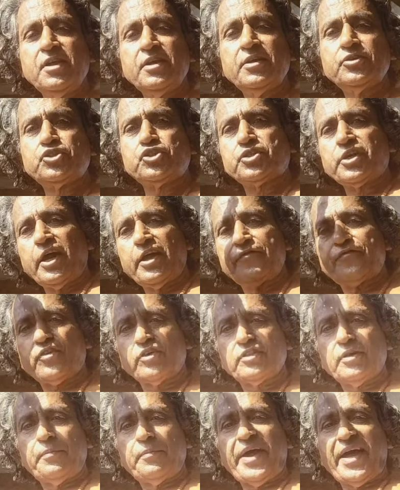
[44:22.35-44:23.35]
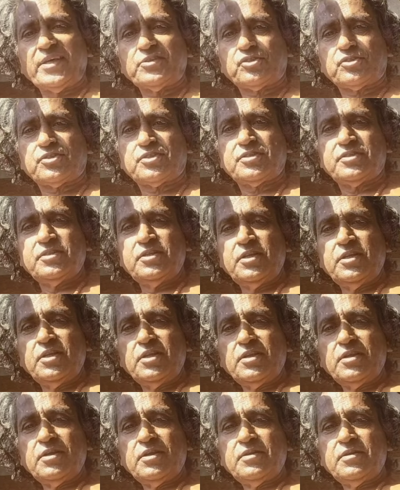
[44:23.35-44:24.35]
Strive for the best.
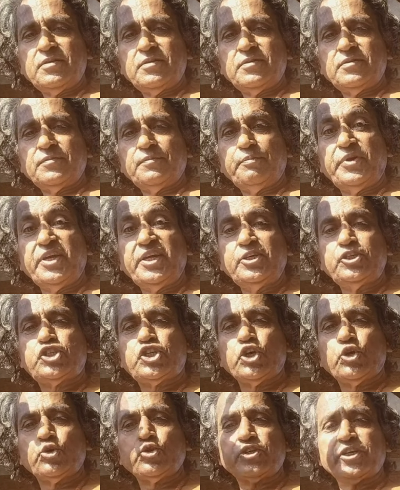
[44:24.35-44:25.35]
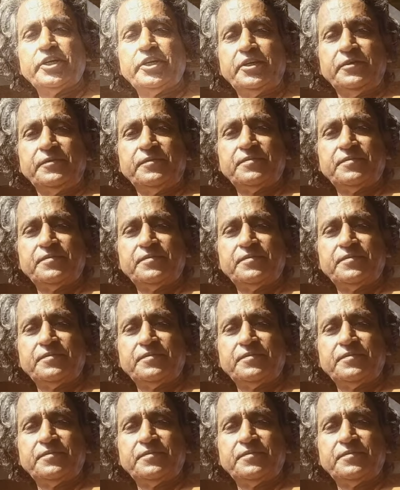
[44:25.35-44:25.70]
Be choosy.